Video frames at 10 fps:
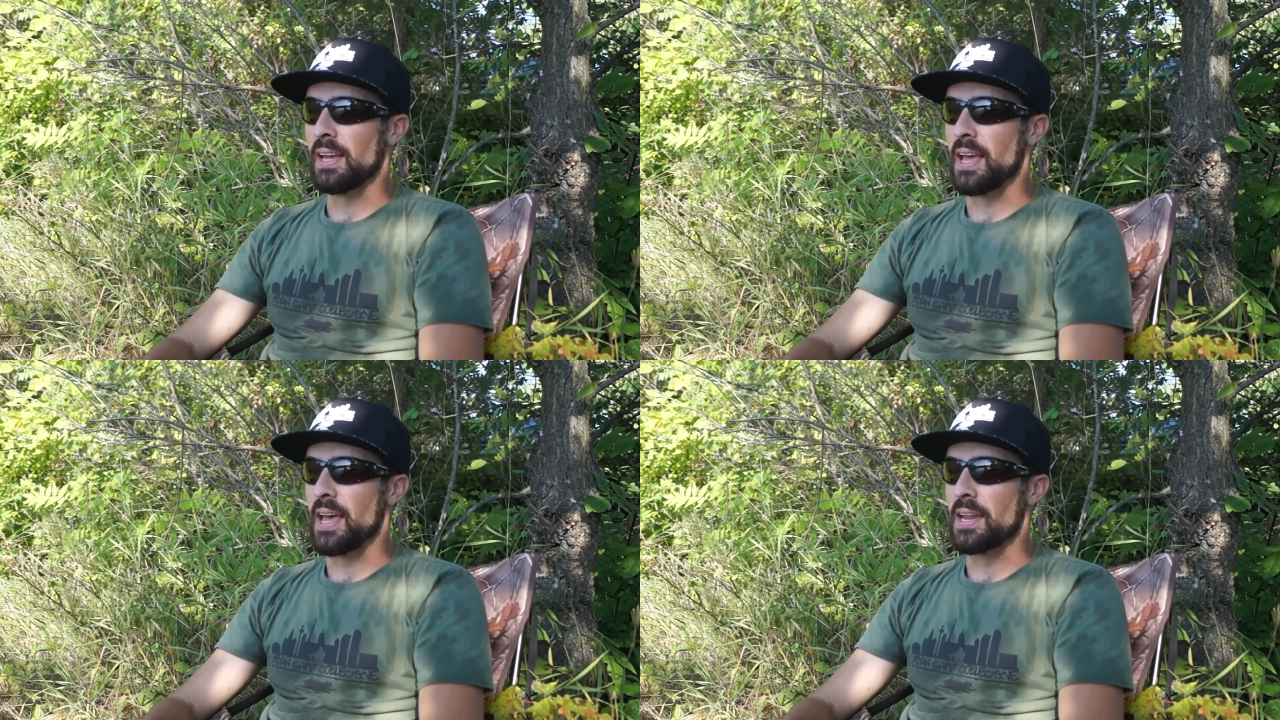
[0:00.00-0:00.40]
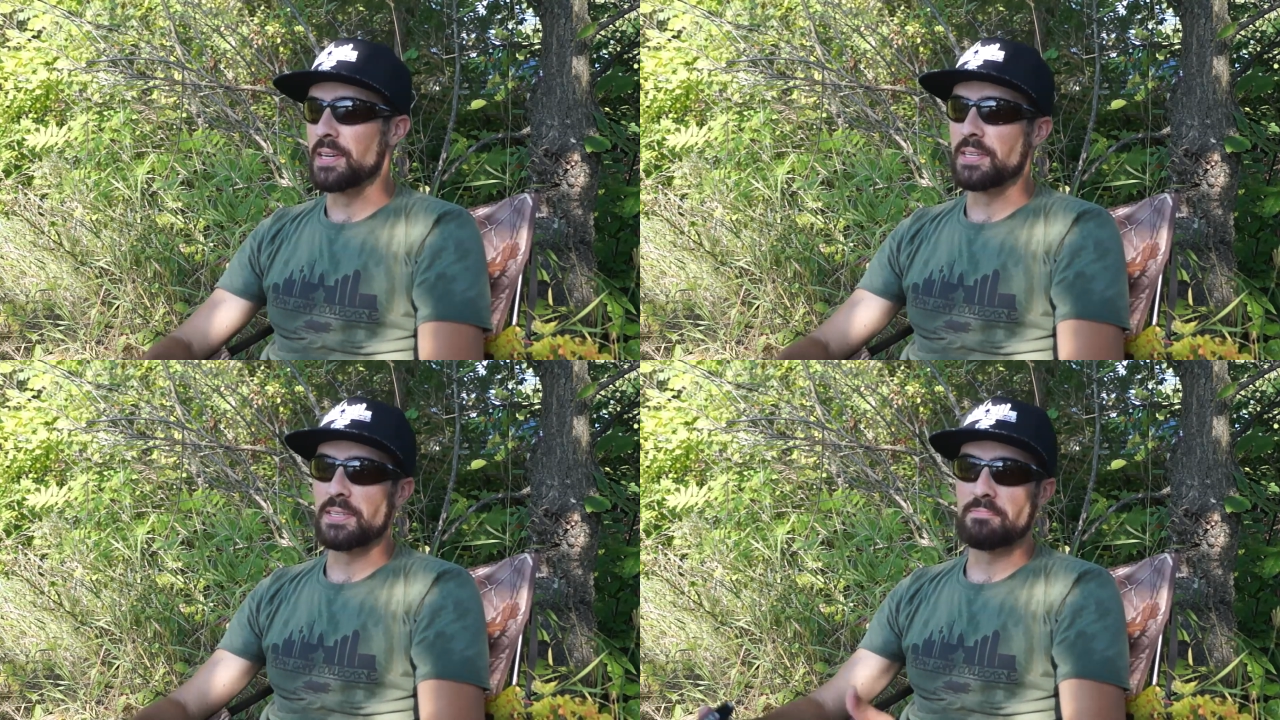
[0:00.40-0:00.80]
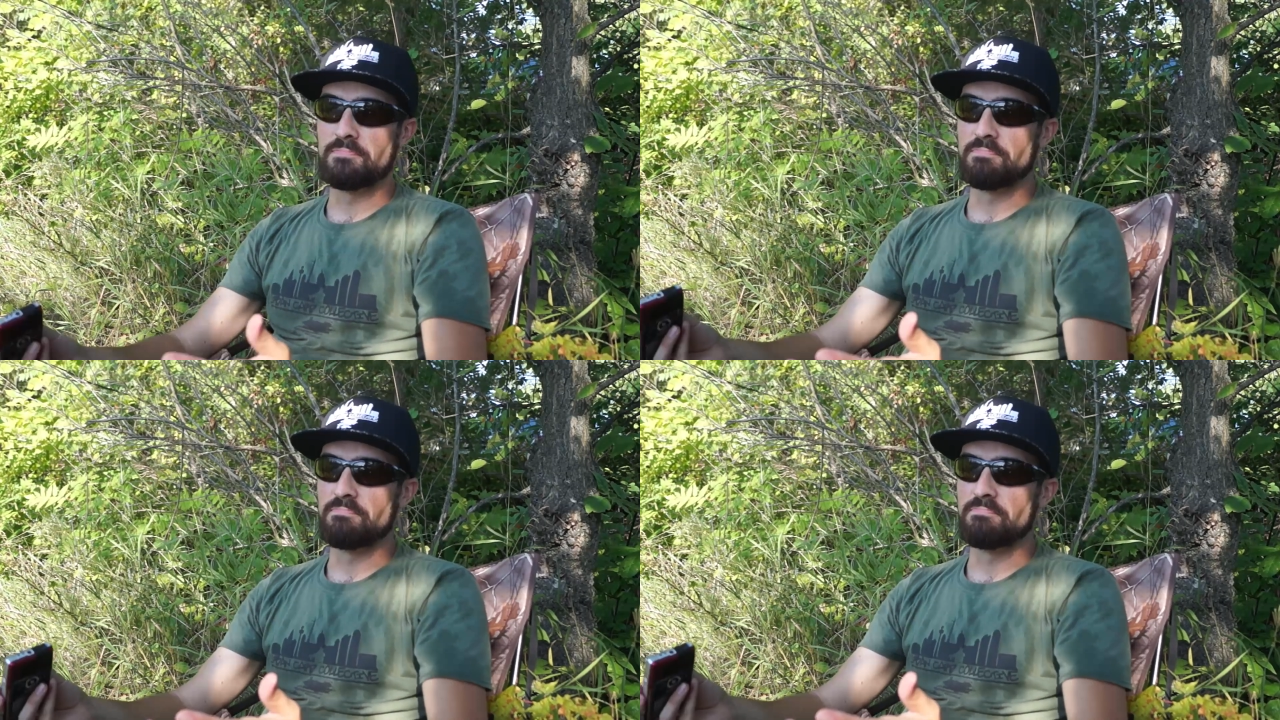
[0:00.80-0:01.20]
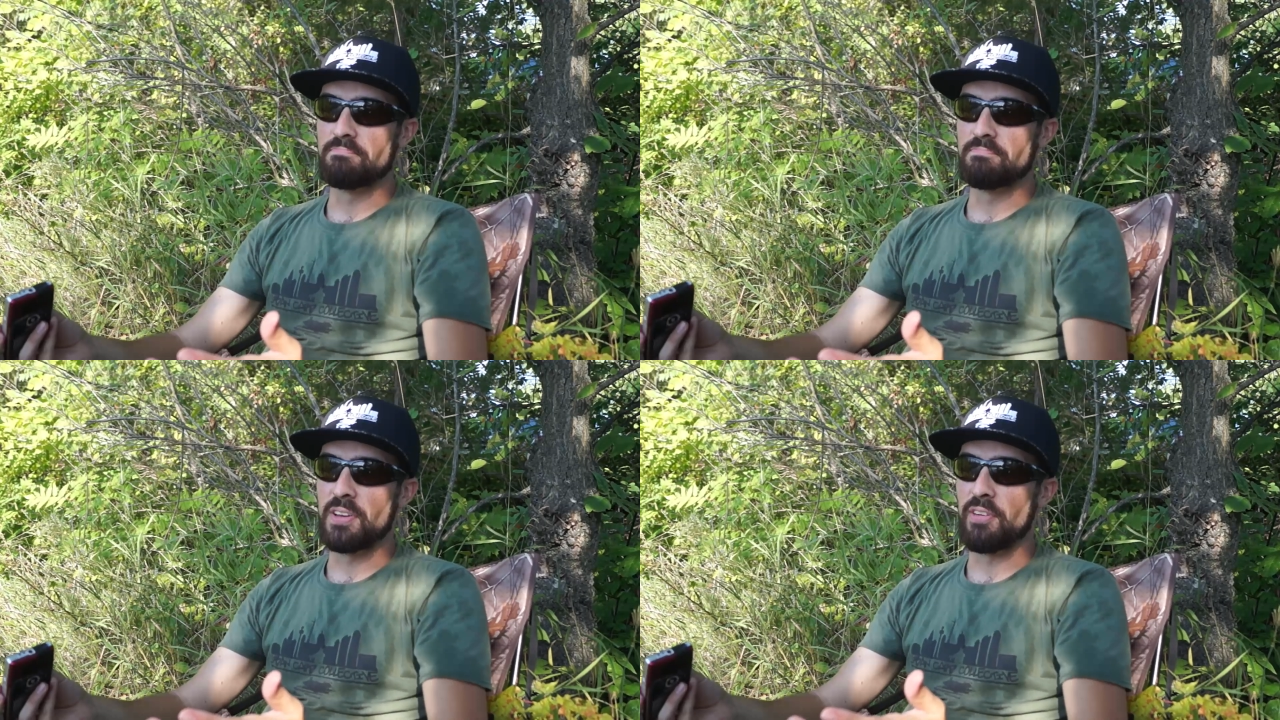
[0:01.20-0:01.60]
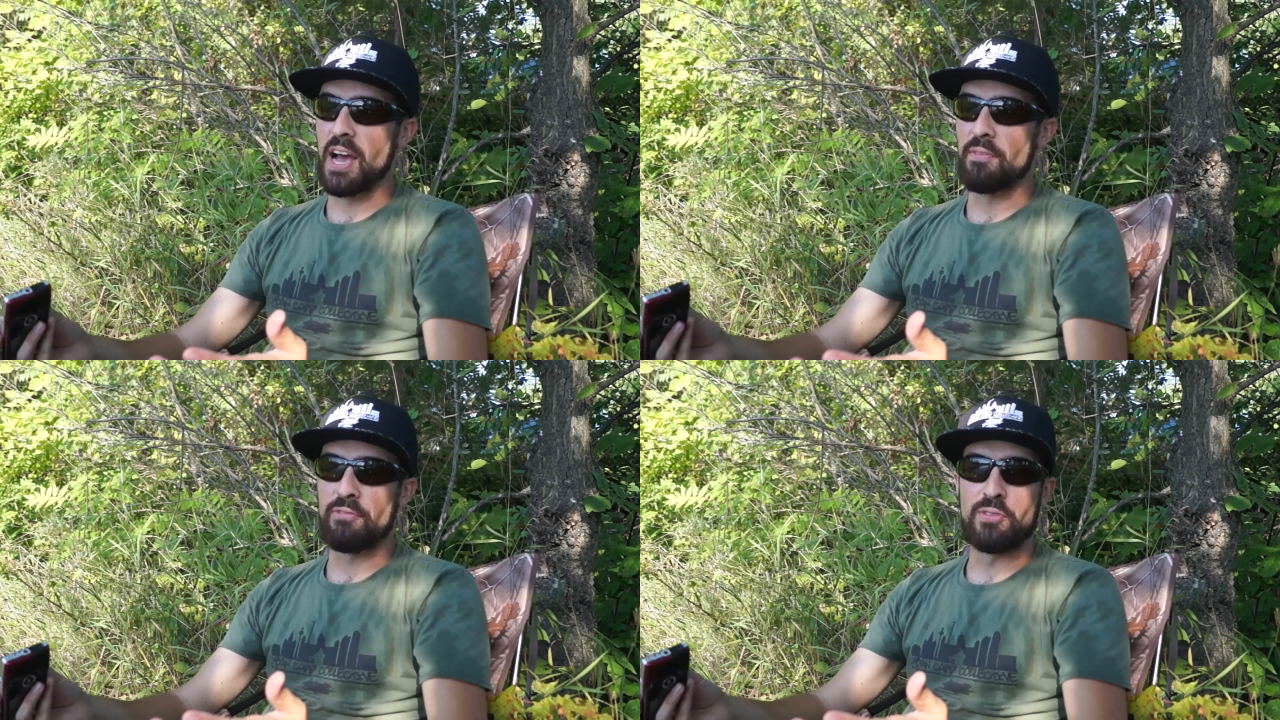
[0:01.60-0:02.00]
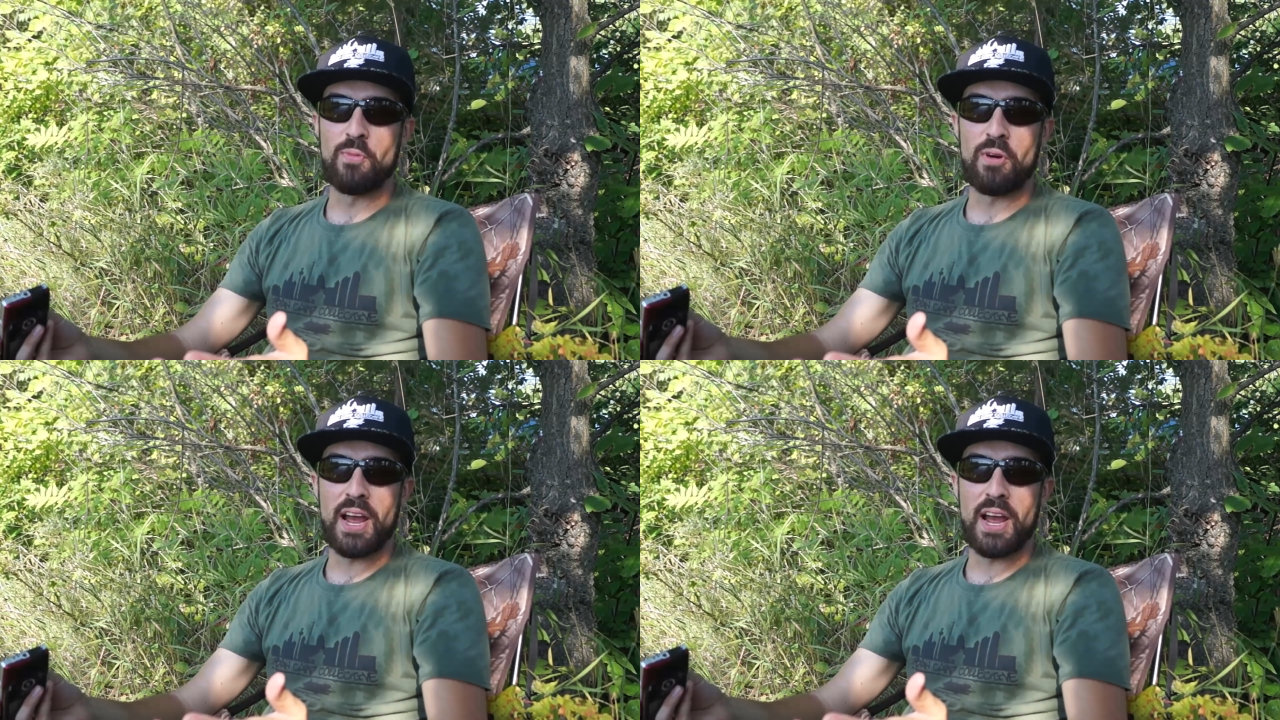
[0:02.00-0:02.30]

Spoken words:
And if I have a few more,